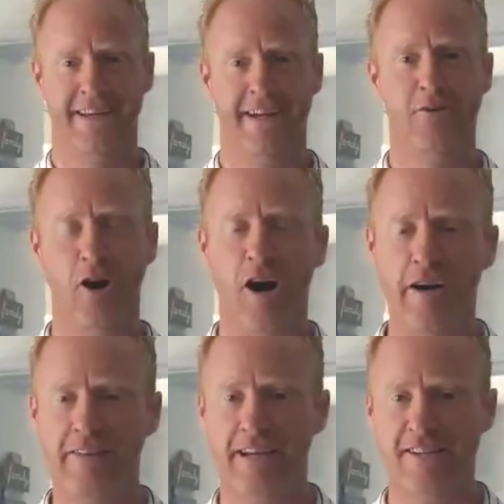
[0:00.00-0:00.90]
Right,
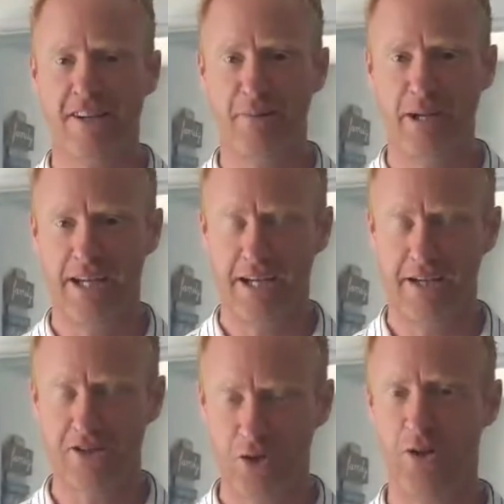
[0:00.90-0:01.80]
I think it's going to be
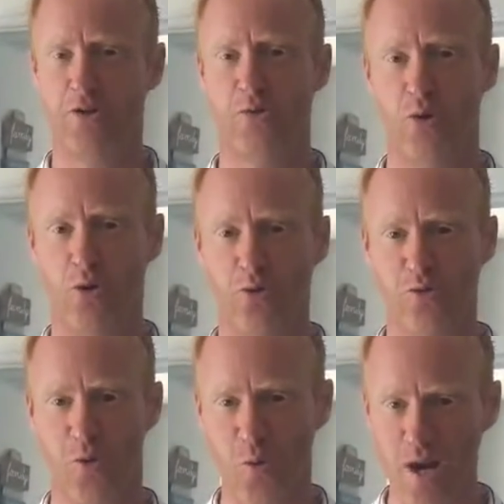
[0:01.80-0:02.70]
2-0 to
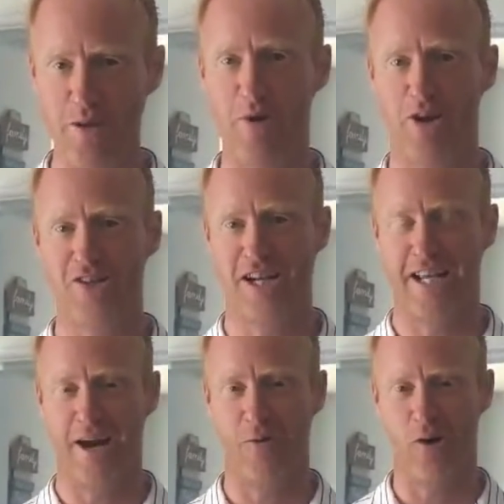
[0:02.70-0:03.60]
Wolves. Willy Bolly's going
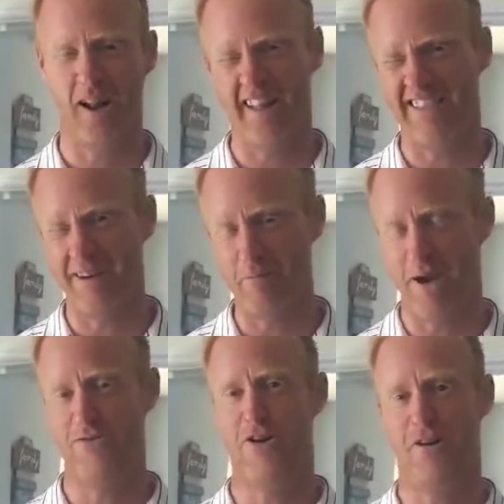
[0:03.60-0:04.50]
to get one, and I think
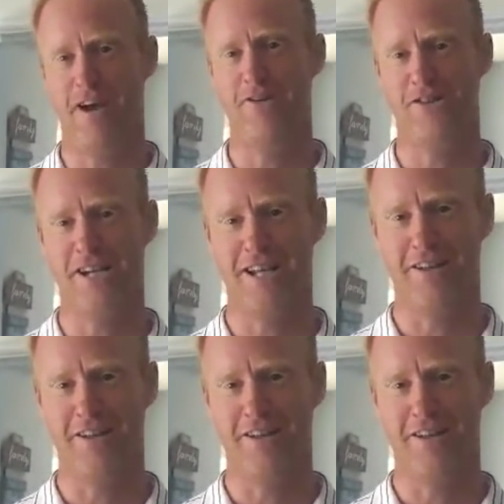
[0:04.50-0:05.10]
Pedro Neto is going to get the